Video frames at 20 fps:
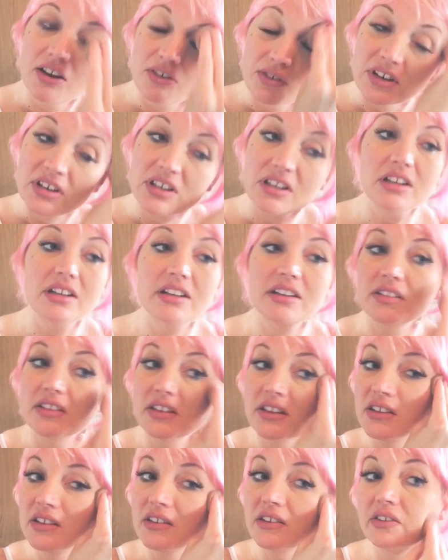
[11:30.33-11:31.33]
I really like
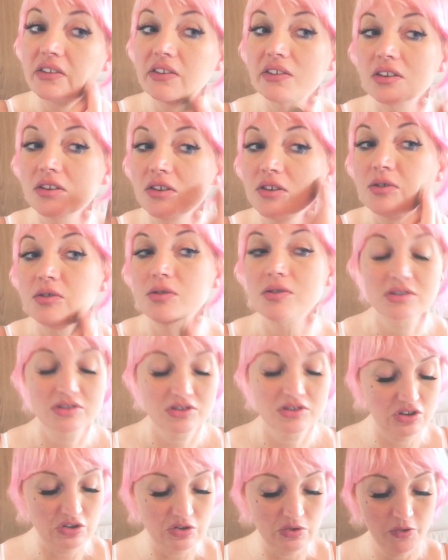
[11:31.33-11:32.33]
this.
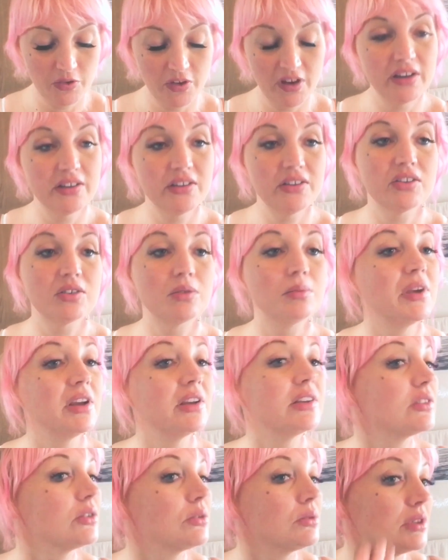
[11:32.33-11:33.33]
Too Faced
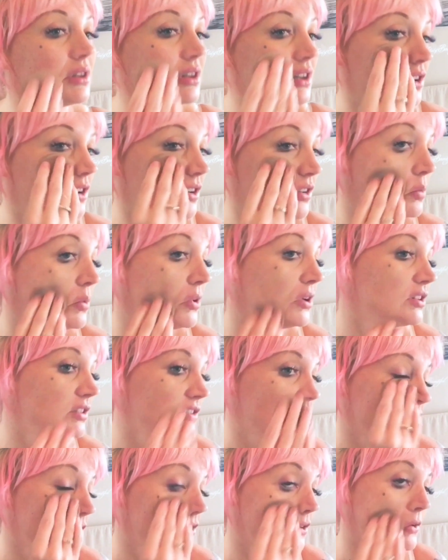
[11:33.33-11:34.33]
makes a really good one
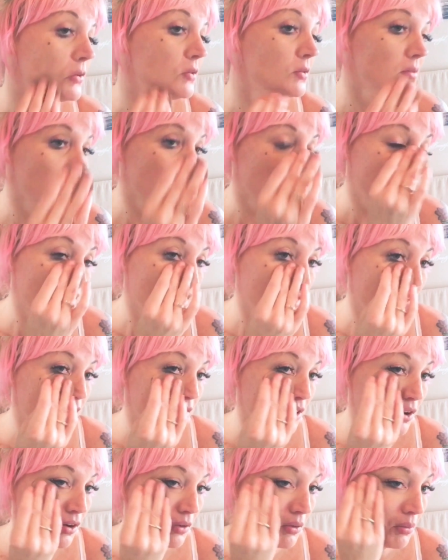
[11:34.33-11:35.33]
too. And
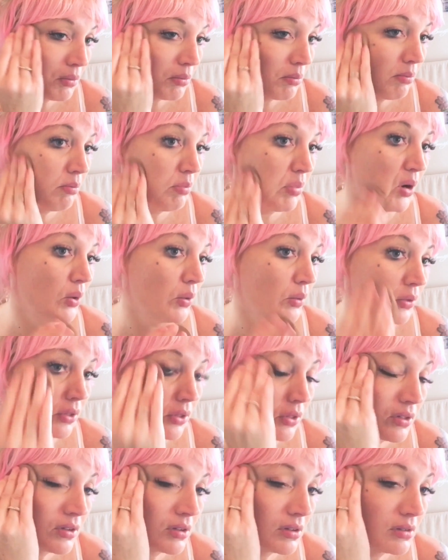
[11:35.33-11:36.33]
they're
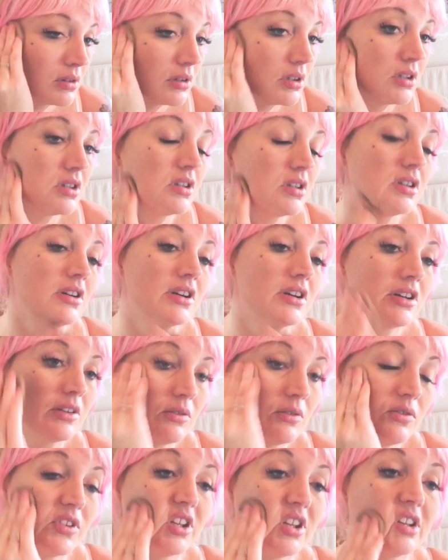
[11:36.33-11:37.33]
both
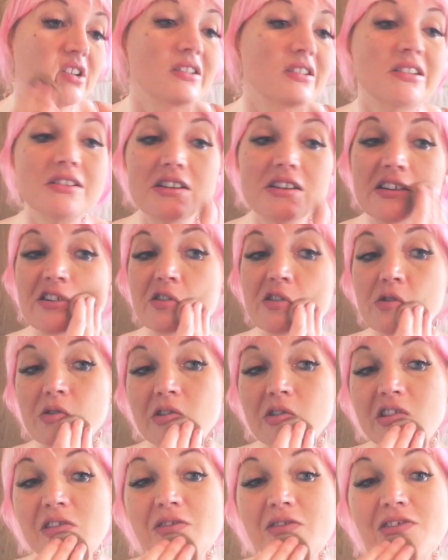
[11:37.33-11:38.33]
vegan and
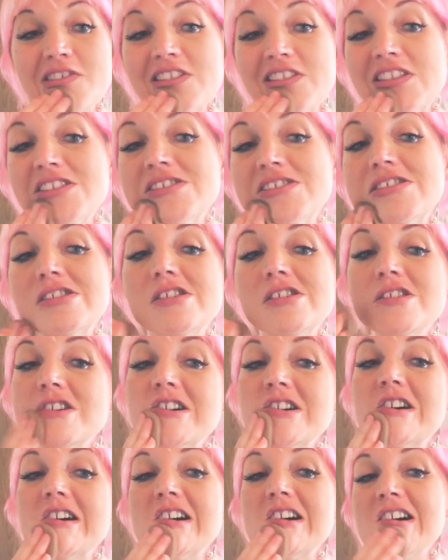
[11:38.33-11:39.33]
cruelty free.
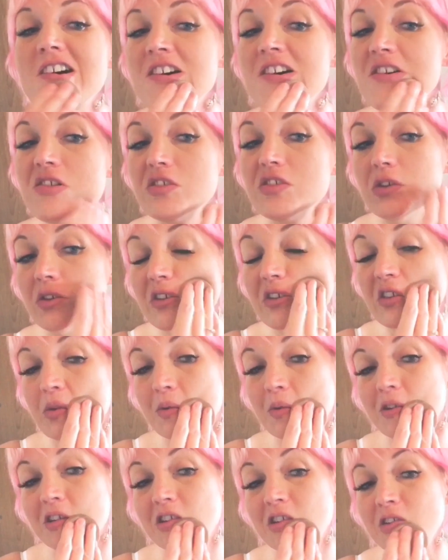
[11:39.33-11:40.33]
The only thing
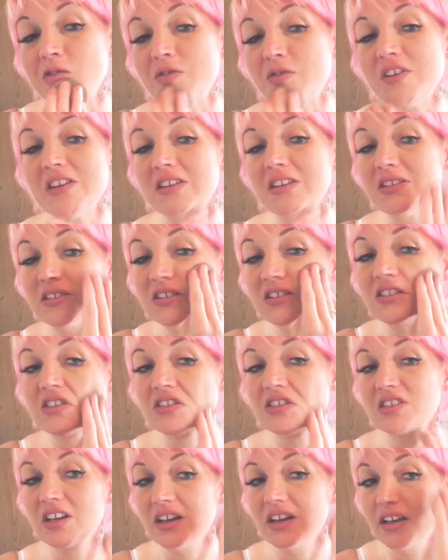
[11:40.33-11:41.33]
with Too Faced
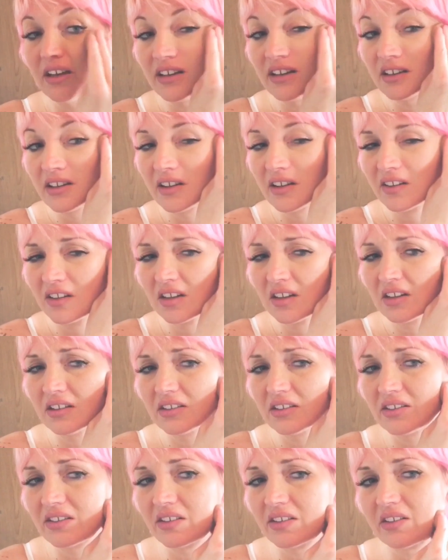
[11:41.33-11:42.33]
is that, I think
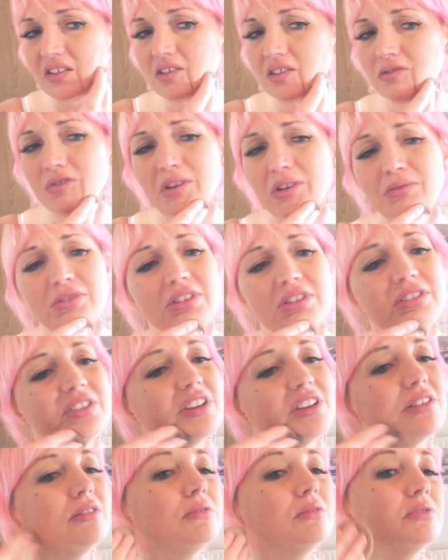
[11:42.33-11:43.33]
is it Revlon
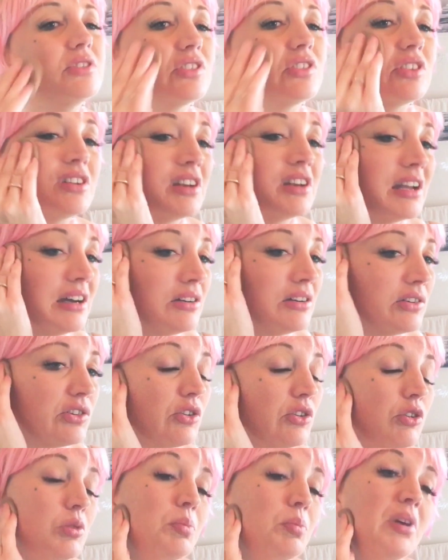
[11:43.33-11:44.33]
that owns it now?
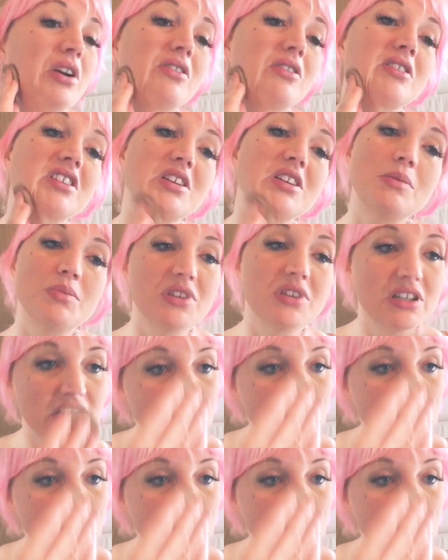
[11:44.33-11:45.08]
So their parent company